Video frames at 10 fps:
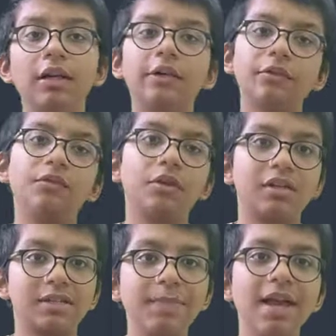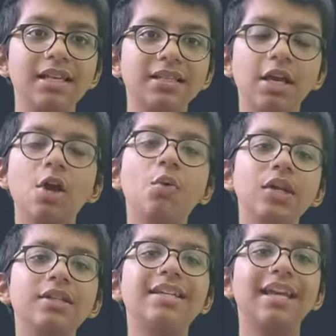network works best when
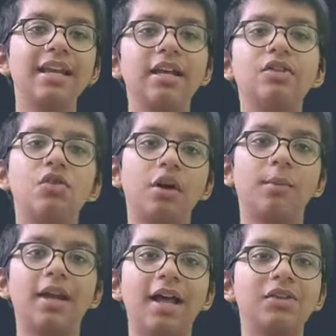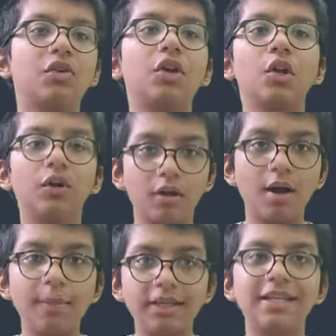the data is normalized or your
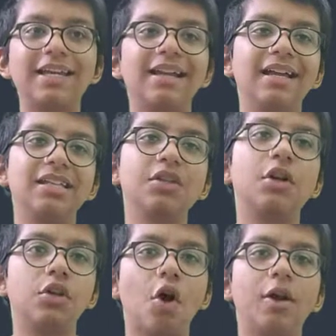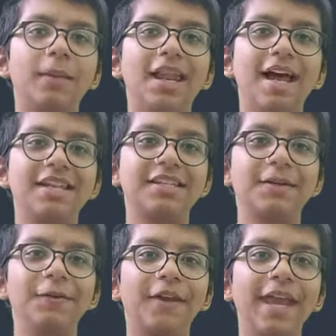coming data is normalized.
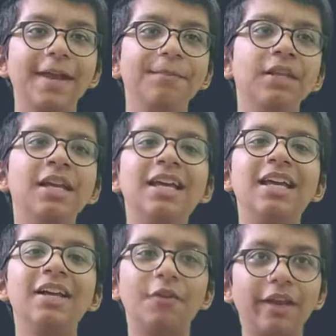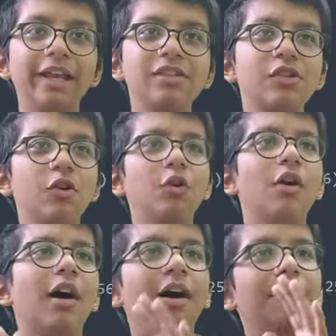Okay, so
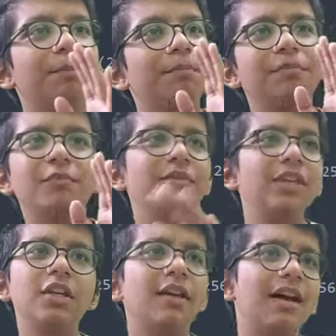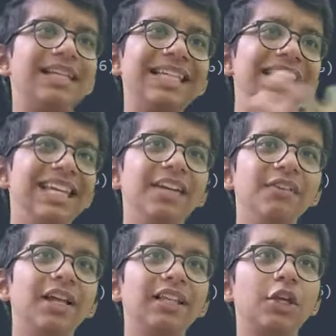a leaky
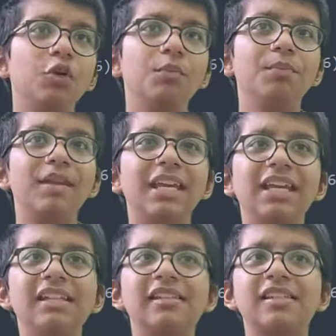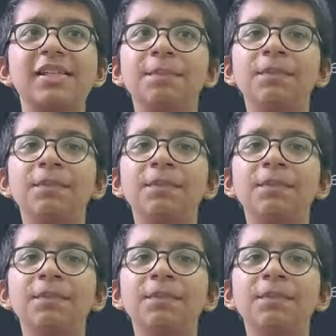value means,